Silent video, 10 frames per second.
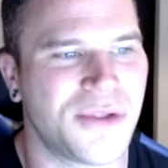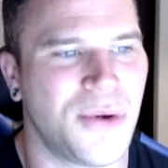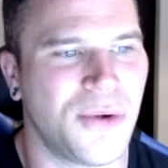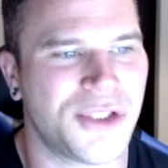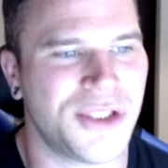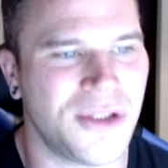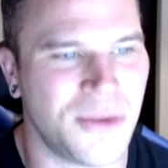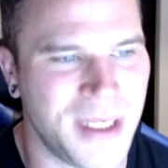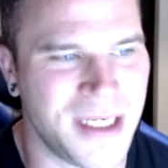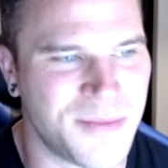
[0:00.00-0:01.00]
caution to the
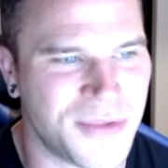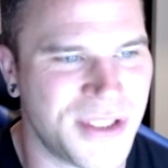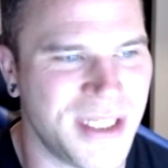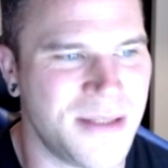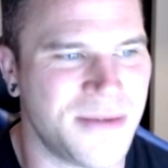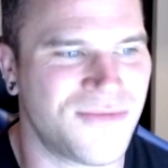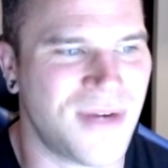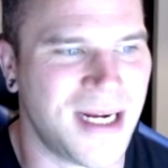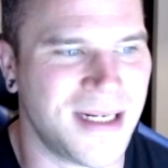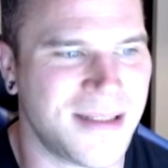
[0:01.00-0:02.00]
wind and proceeds with
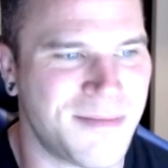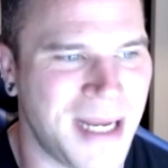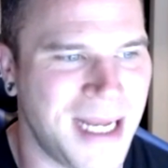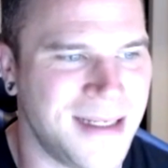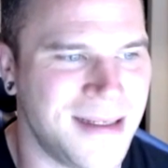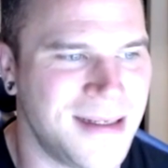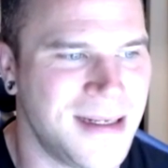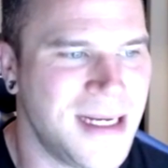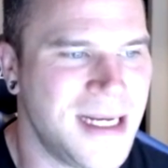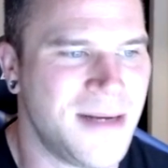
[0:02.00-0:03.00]
reckless abandon.
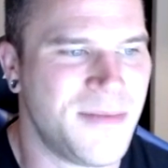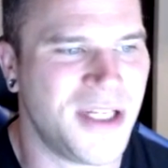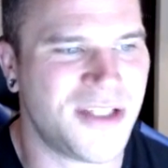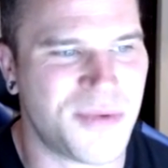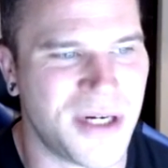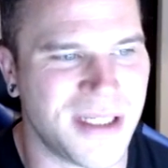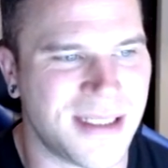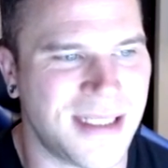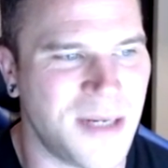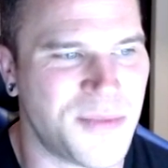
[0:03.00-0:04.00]
Birds of Prey is a
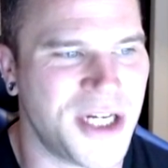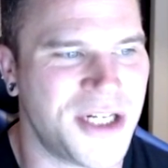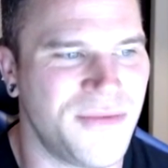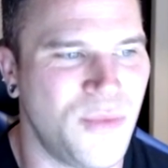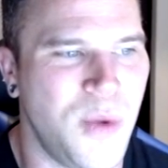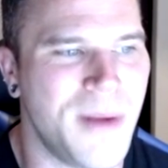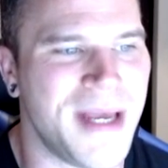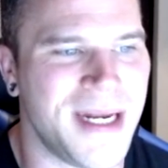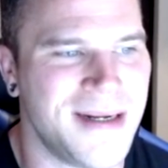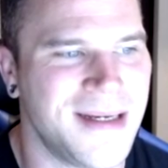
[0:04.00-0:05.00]
celebration of
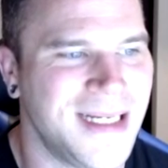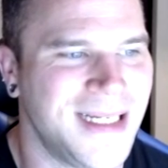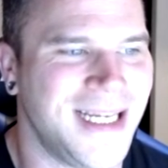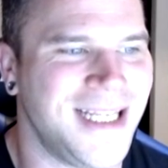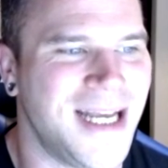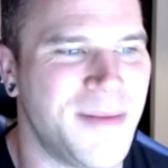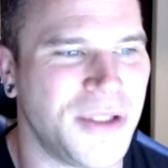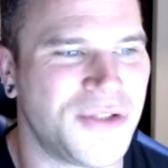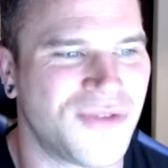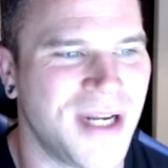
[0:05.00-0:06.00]
women in their
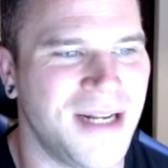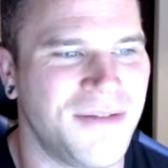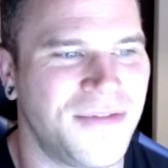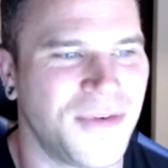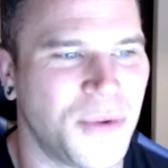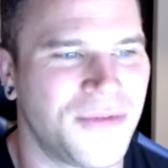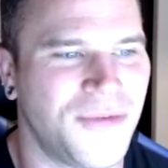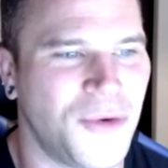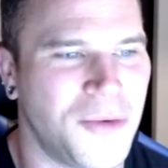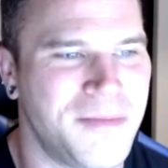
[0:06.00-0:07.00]
most real and flawed
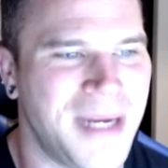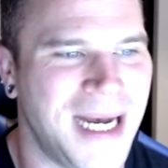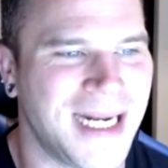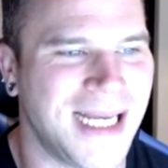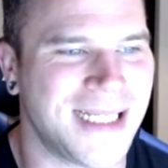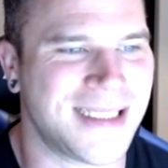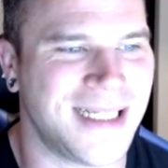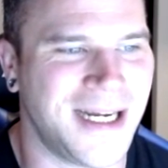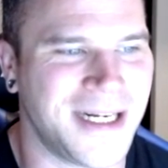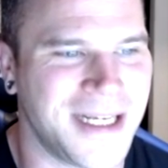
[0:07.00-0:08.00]
form, badass and
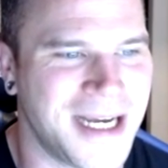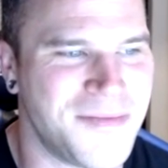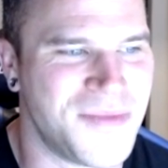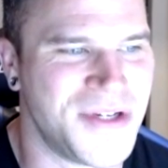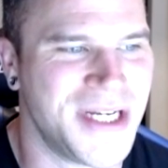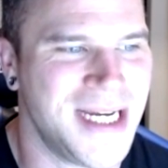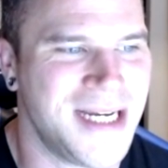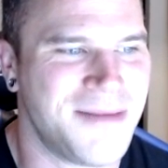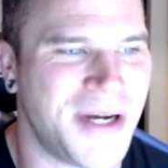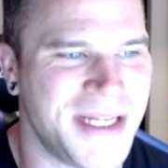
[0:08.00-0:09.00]
unencumbered
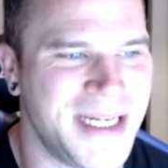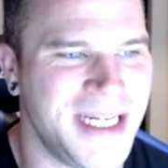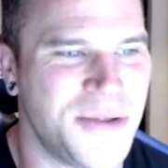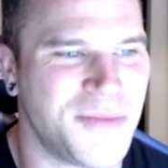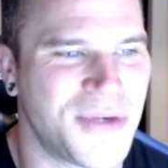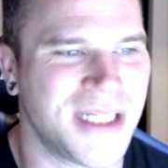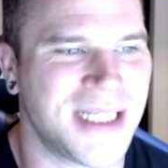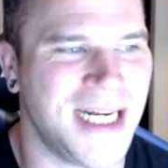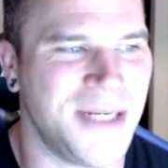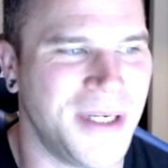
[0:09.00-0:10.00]
by the need to impress
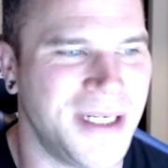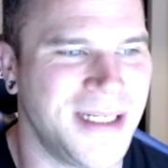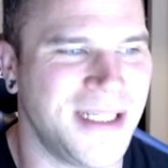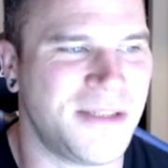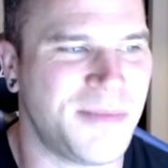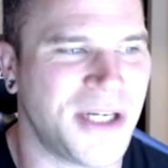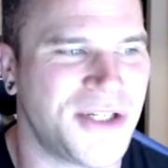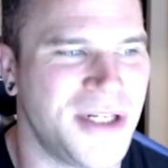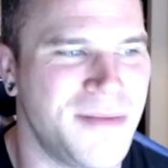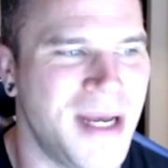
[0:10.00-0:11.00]
anyone,
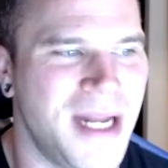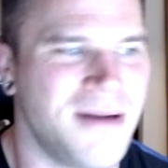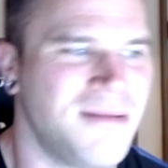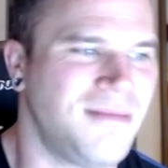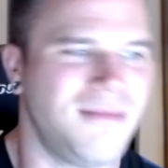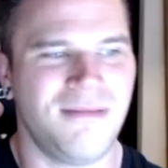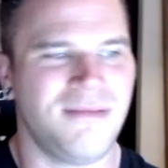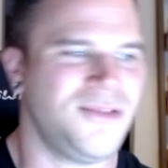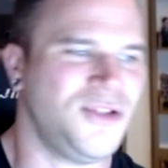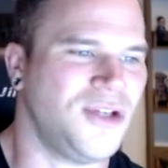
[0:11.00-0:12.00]
especially men.
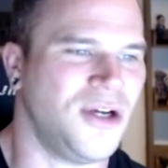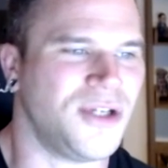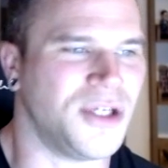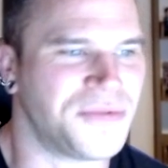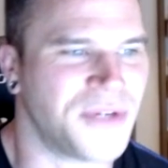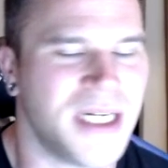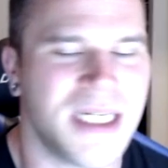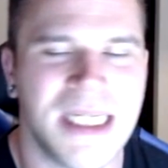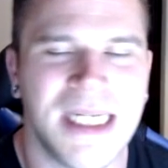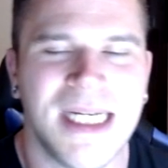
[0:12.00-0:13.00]
You go, girlfriend.
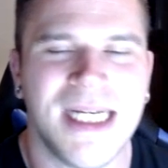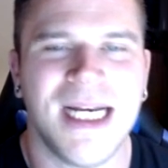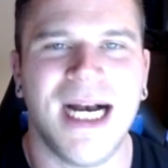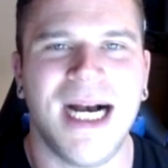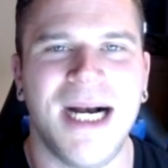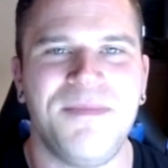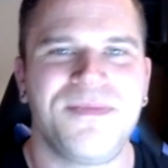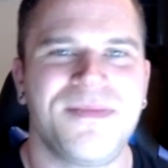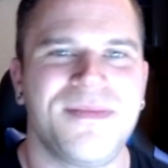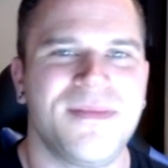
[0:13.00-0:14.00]

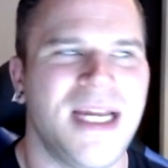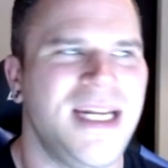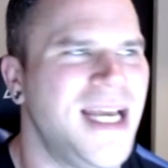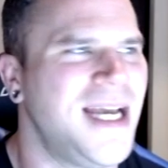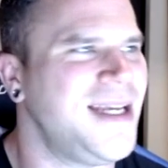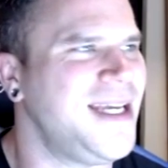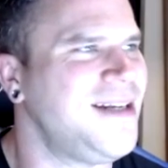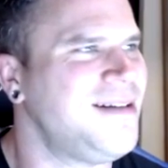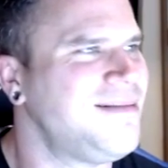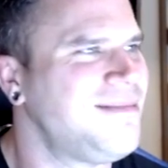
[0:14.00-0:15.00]
Um, and yet
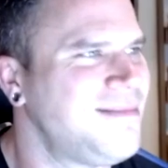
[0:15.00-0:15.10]
in